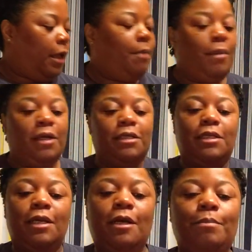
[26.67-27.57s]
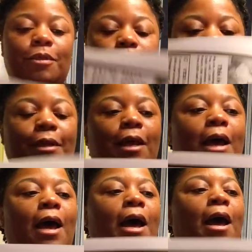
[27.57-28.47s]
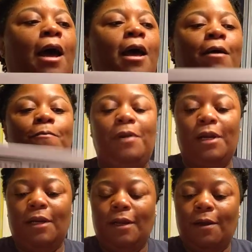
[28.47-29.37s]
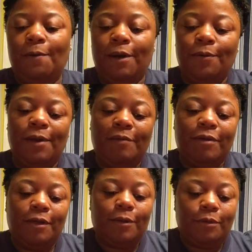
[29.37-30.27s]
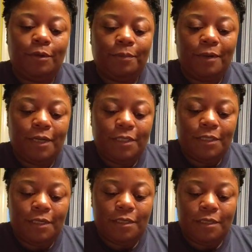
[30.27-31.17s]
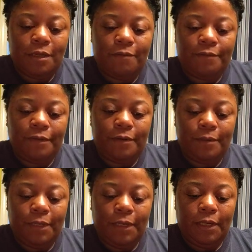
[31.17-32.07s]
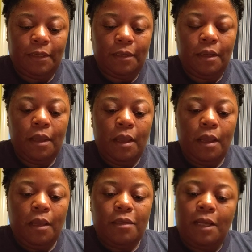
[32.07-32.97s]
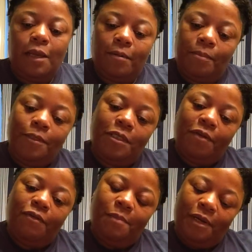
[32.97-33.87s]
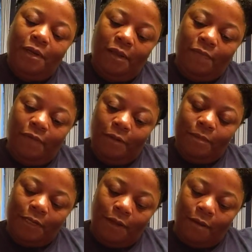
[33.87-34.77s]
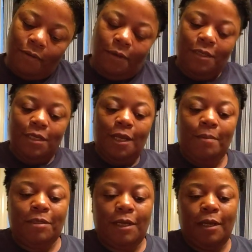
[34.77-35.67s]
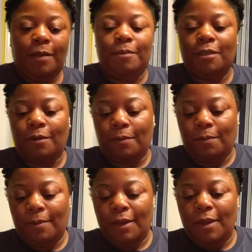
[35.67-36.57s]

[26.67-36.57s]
and my stamps, I am ready to go. I don't have to go through the process of folding and and stuffing them in the envelopes all at the same time. So